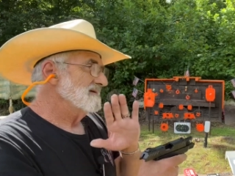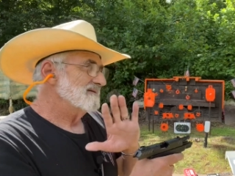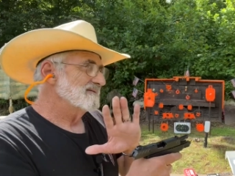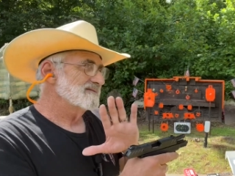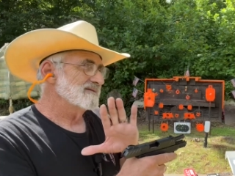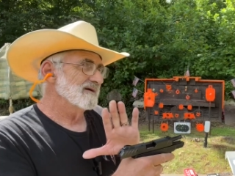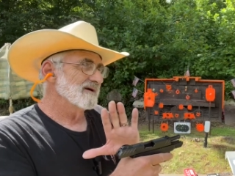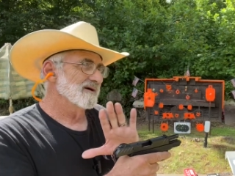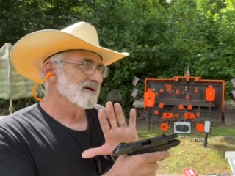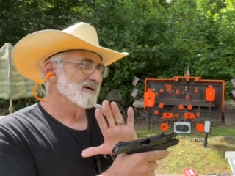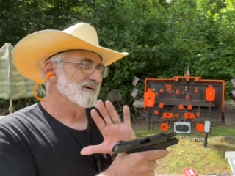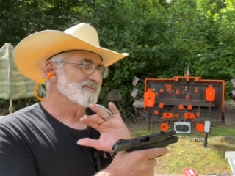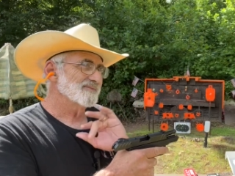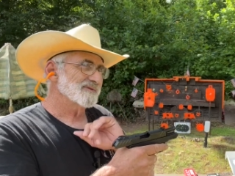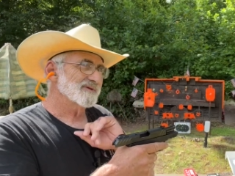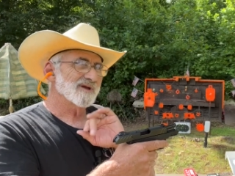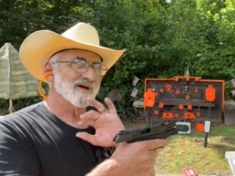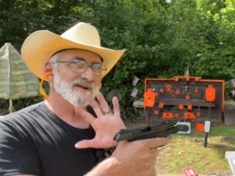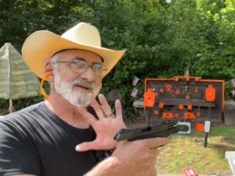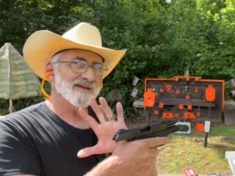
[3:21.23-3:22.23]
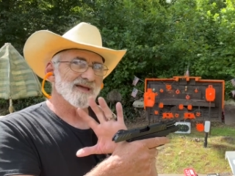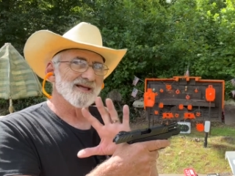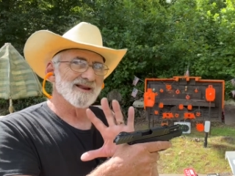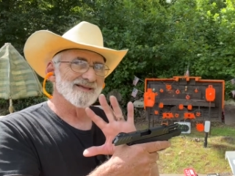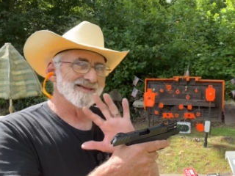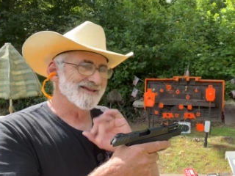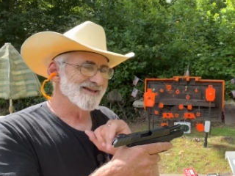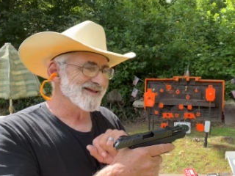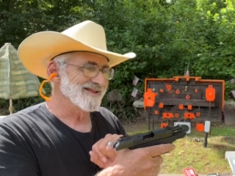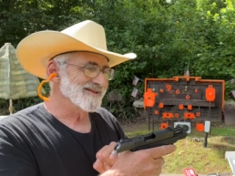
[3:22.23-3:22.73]
So I've got to
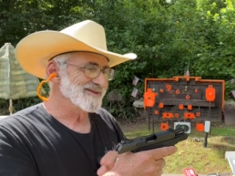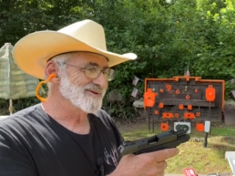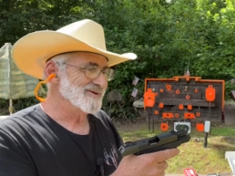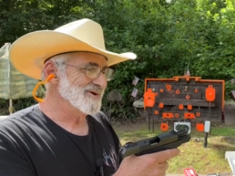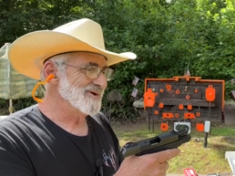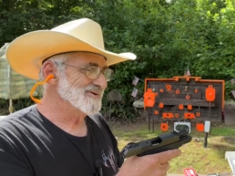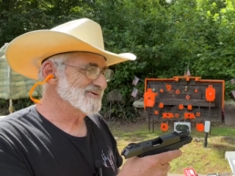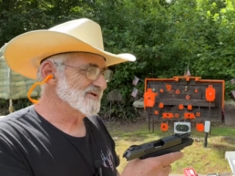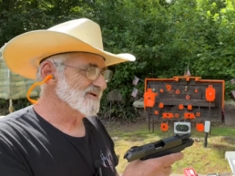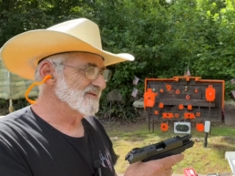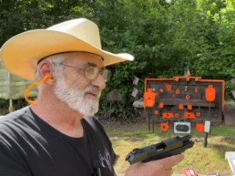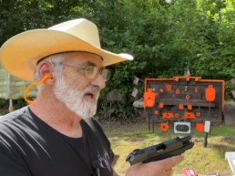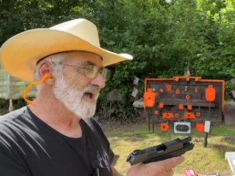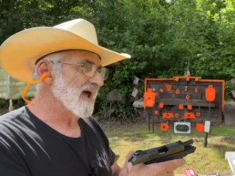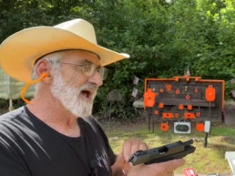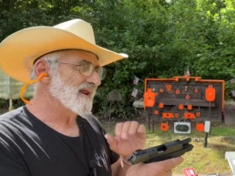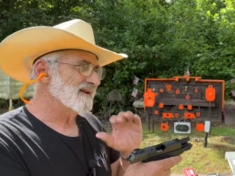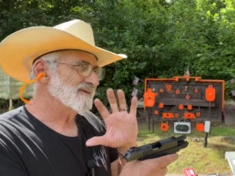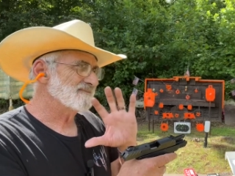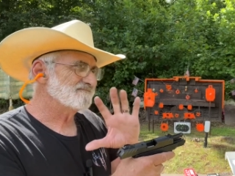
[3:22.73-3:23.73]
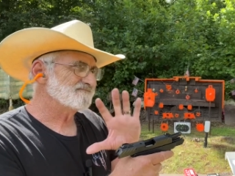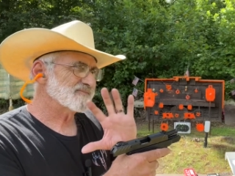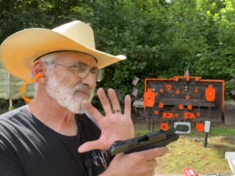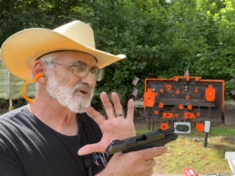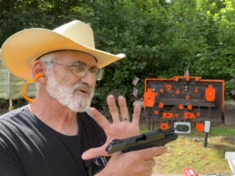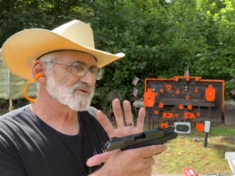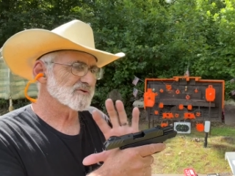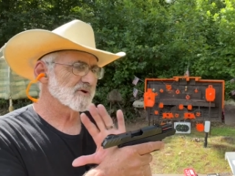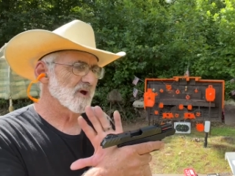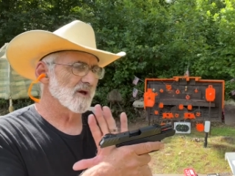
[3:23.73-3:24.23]
kind of get used to that.
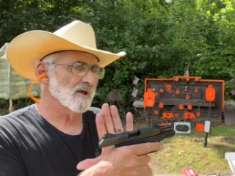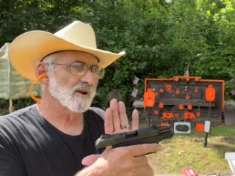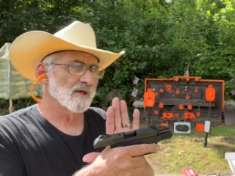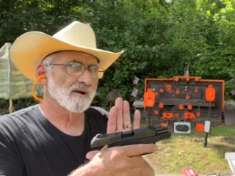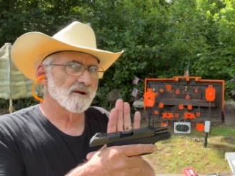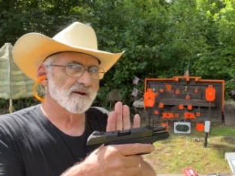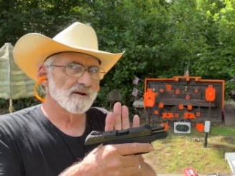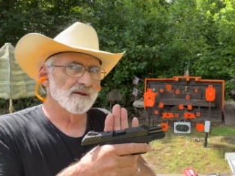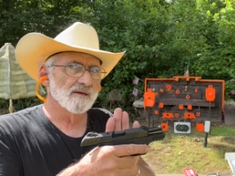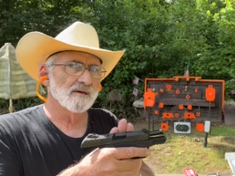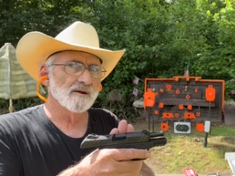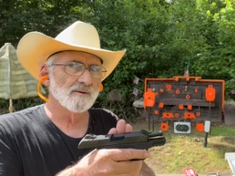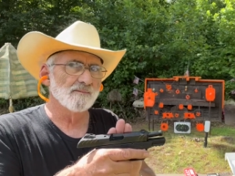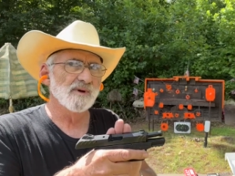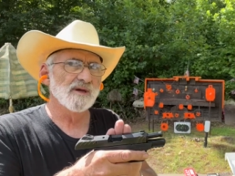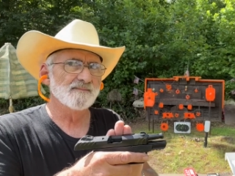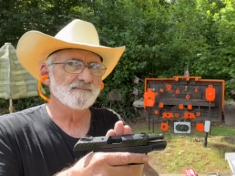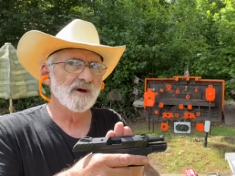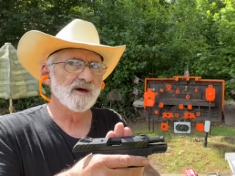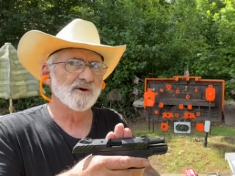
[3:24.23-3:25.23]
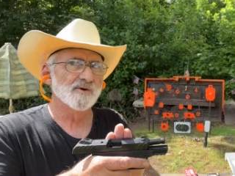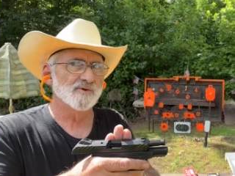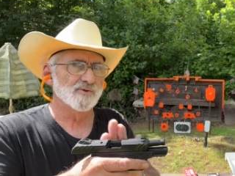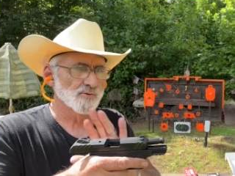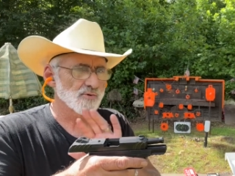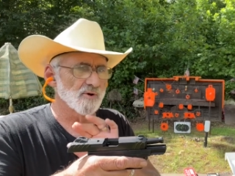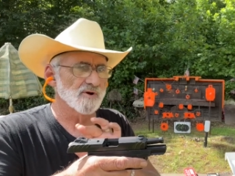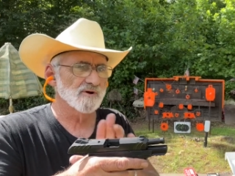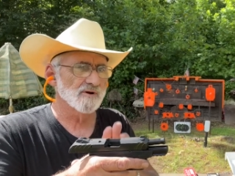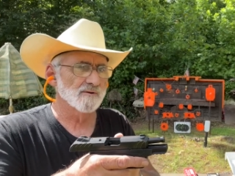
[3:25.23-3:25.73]
It's got a little bit better
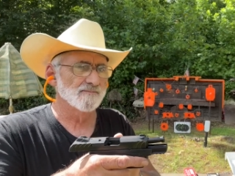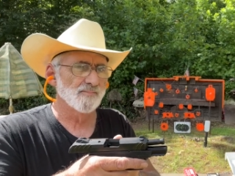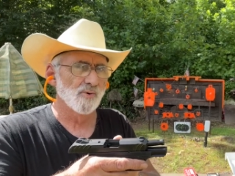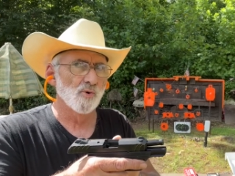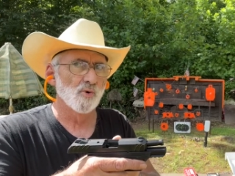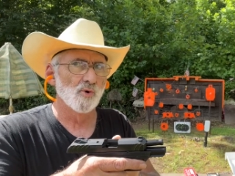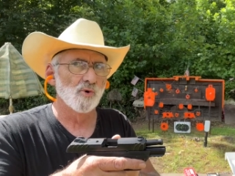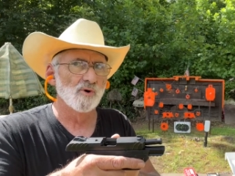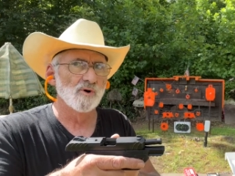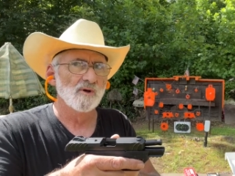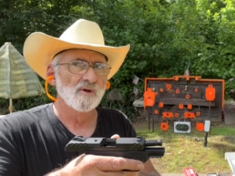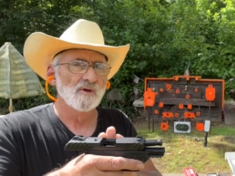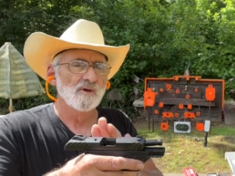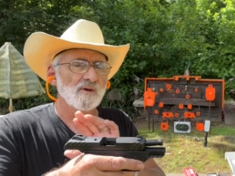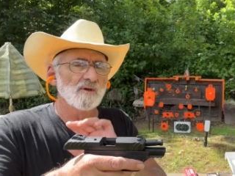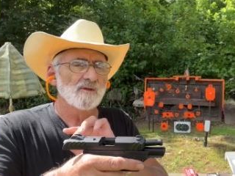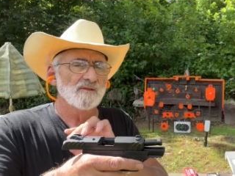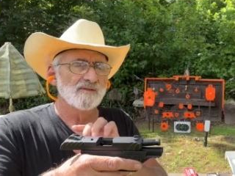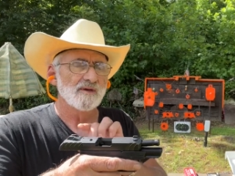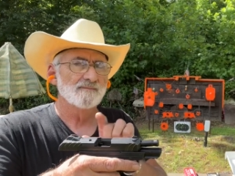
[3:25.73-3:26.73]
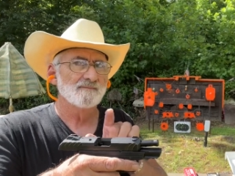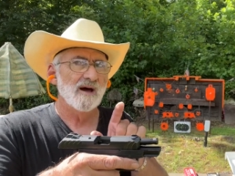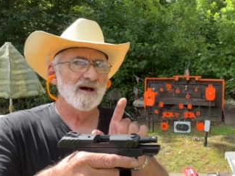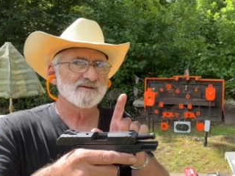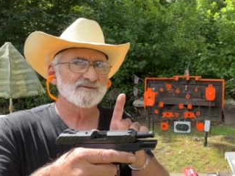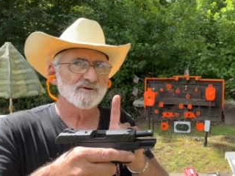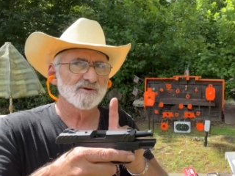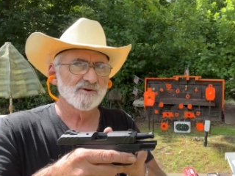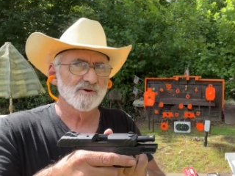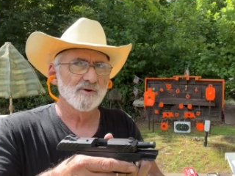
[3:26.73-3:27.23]
trigger pull than my
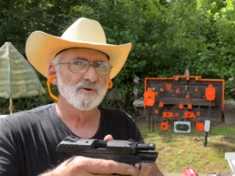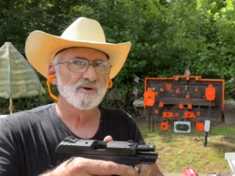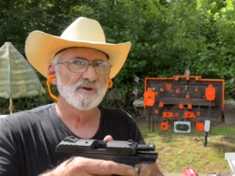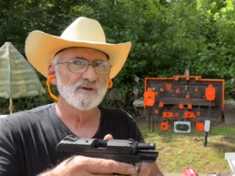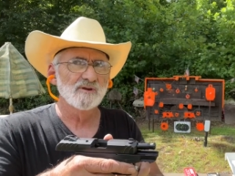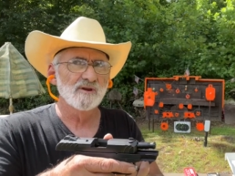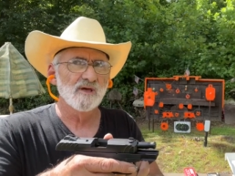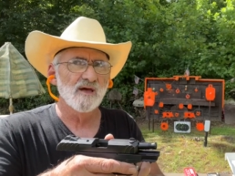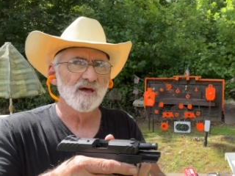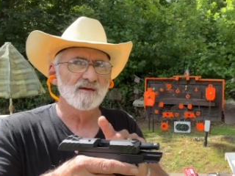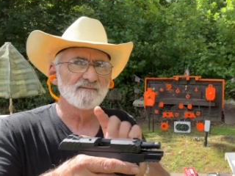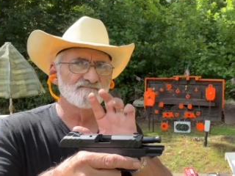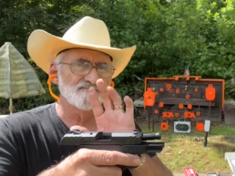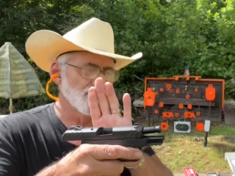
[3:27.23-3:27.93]
Security 9